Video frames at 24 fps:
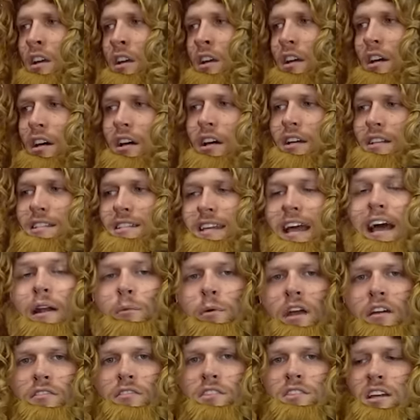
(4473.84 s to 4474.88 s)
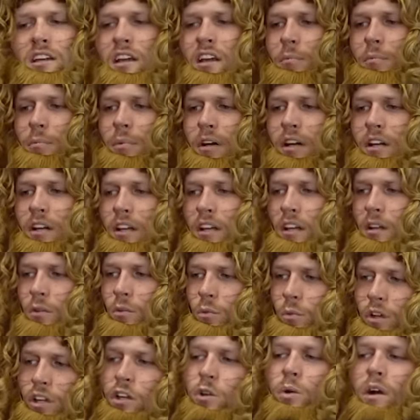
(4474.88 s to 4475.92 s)
it's sad we have to say it, but
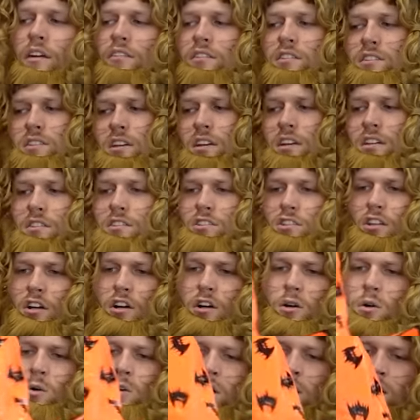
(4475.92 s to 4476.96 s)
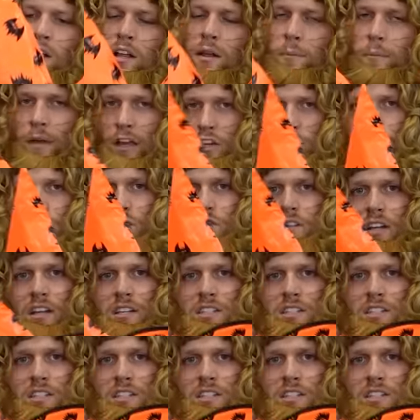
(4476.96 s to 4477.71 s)
we do have to say it. So make sure you stay